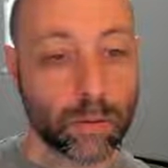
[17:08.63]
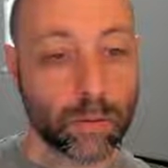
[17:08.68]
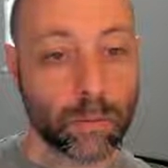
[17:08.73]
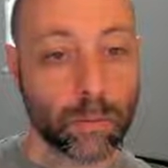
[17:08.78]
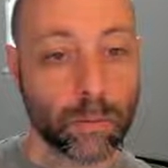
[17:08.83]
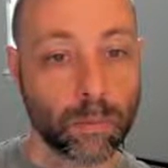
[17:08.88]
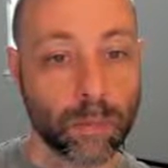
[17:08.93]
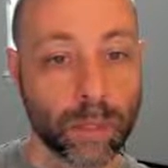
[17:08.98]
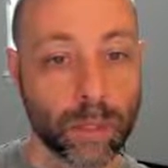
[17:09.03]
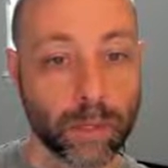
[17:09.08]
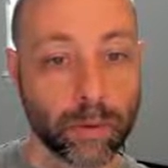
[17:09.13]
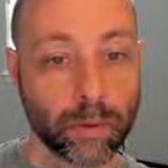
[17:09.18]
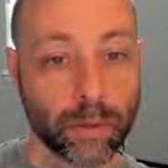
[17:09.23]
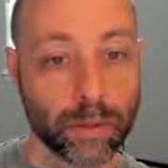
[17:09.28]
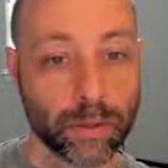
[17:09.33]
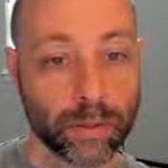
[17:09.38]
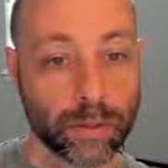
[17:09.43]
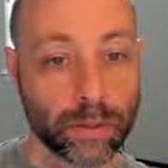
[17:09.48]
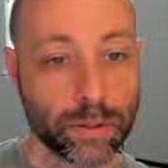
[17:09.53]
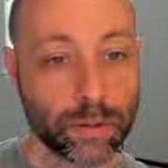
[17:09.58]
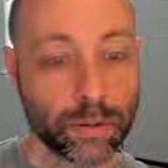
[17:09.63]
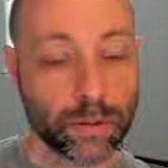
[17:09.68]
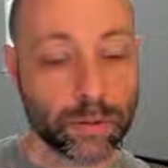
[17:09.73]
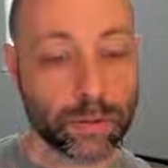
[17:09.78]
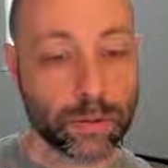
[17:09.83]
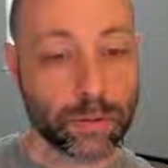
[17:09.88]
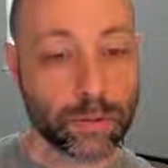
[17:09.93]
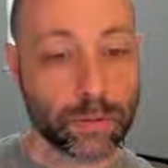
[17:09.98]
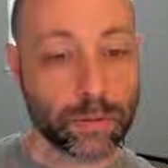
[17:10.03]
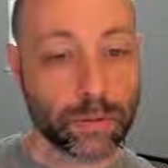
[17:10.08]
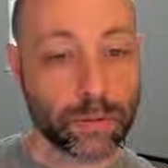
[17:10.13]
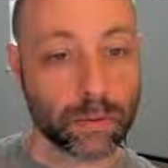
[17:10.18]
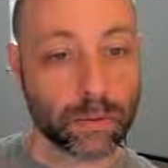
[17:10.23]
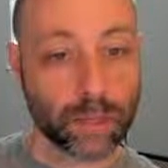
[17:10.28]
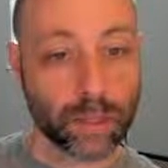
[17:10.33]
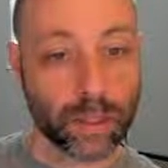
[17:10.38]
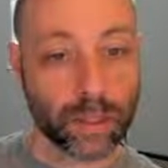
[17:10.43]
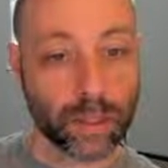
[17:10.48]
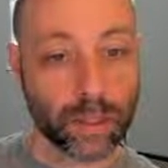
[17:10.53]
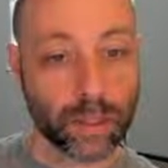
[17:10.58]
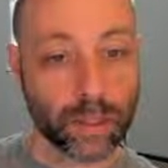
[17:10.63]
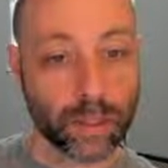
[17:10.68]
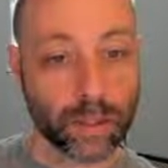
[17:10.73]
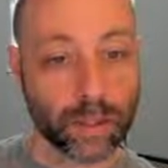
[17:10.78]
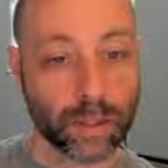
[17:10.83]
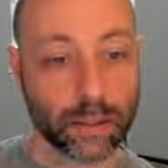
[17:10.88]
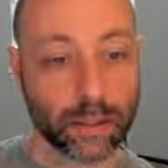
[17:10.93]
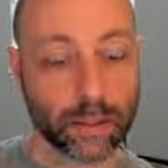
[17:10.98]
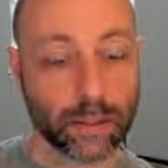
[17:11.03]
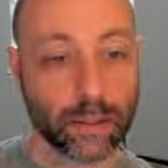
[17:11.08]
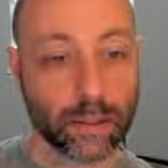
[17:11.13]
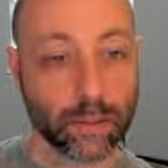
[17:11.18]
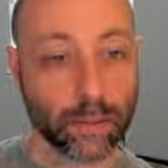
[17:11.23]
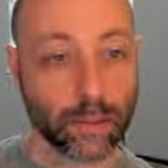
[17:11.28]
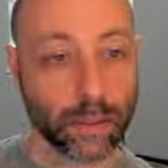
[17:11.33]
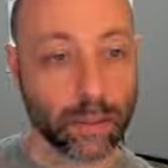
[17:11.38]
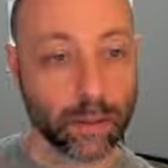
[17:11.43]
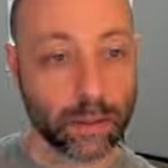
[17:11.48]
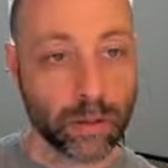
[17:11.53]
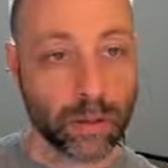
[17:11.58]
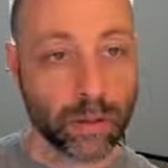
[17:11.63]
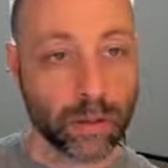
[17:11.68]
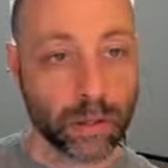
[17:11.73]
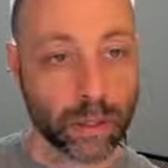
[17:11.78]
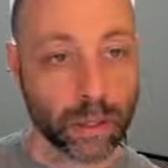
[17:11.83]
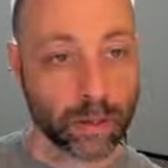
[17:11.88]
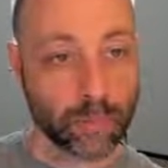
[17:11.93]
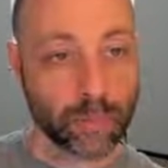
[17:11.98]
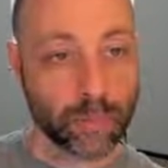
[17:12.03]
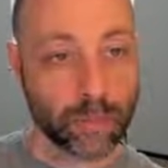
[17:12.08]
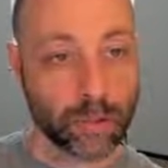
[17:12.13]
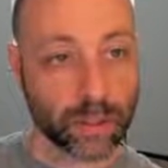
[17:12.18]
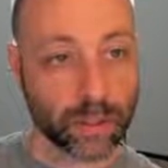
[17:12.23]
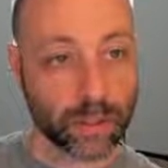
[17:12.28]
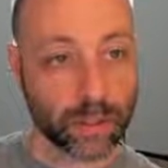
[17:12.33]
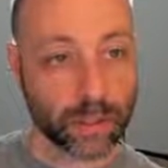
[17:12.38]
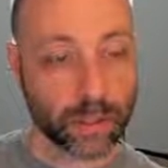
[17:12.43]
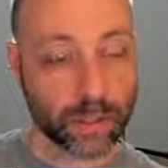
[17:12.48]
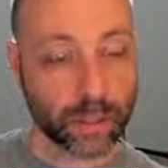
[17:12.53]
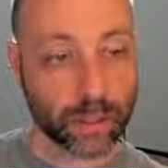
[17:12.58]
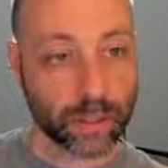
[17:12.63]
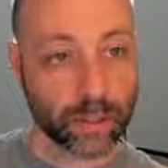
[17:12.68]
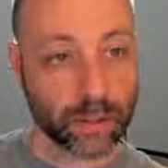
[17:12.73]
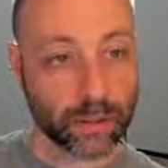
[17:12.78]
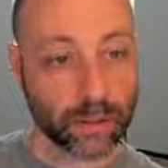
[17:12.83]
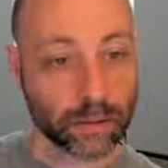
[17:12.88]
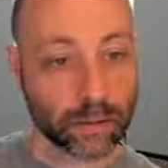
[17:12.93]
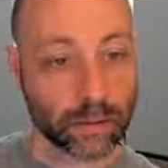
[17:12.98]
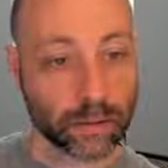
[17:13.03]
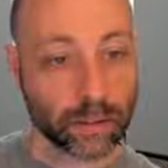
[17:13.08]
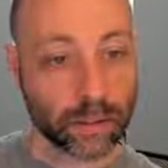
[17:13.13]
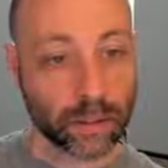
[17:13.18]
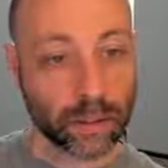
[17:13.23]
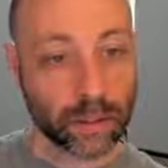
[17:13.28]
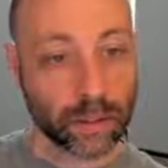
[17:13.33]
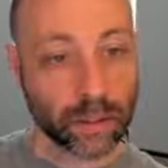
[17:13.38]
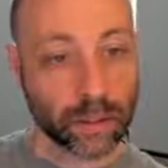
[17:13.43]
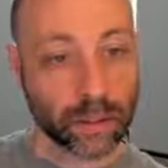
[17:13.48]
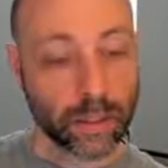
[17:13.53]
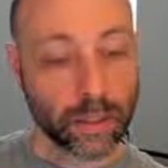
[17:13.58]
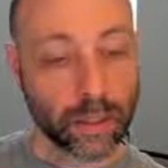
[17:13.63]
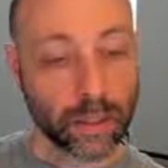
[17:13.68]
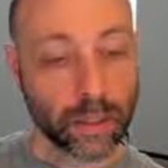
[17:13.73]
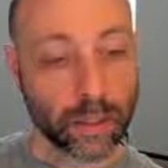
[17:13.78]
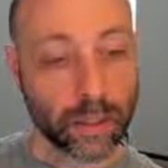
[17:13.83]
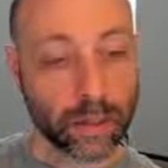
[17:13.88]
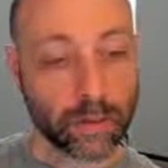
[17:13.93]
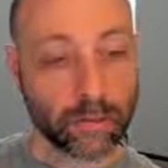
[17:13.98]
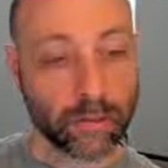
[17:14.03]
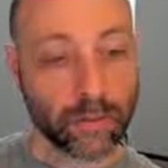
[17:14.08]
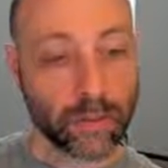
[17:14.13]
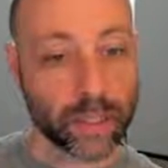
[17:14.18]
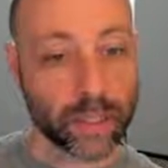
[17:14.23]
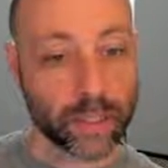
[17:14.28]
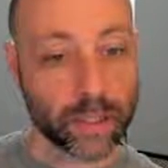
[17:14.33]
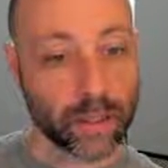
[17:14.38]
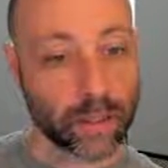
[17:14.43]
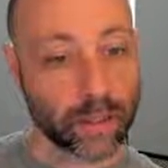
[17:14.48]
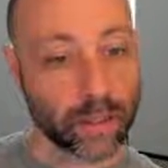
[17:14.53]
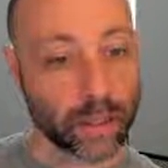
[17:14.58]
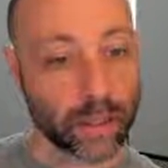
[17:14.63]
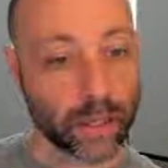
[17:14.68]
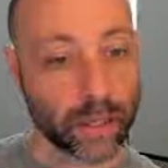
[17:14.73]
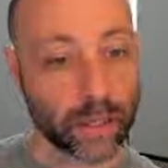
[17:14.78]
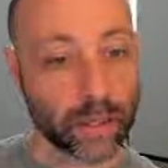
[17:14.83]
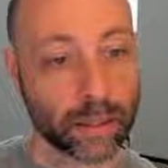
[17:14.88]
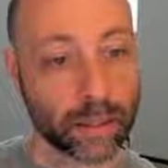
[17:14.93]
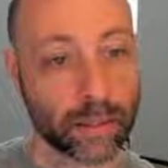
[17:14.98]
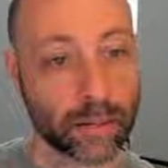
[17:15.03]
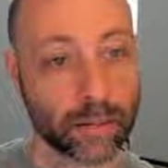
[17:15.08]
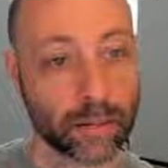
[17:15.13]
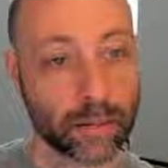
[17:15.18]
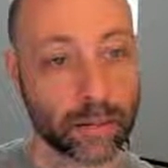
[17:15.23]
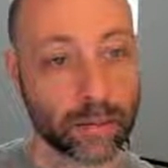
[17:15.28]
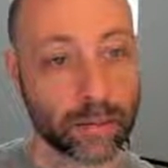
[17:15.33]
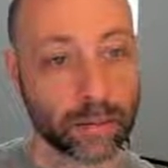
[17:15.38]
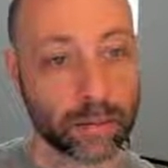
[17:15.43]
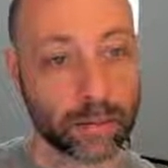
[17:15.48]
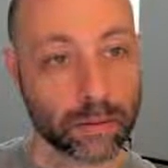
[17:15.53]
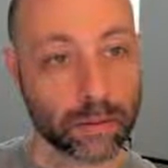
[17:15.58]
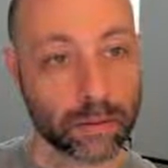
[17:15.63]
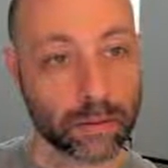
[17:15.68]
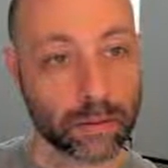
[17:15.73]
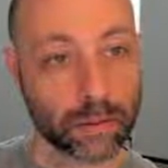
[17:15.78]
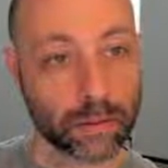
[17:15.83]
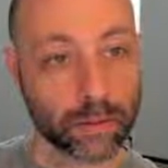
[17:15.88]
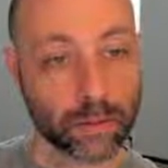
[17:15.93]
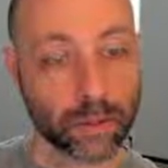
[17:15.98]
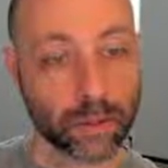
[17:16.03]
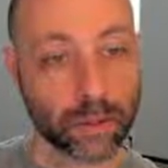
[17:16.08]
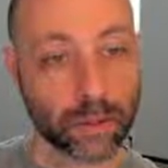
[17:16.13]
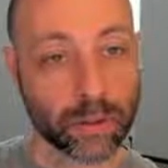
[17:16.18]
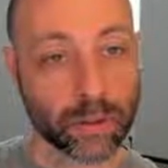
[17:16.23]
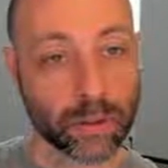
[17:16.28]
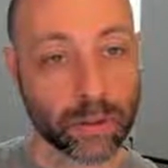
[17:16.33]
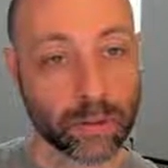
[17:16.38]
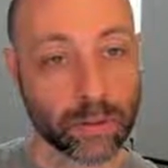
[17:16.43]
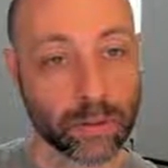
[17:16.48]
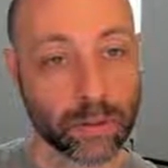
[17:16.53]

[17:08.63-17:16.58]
what I want to do, so we could hook up an event to that. I wonder.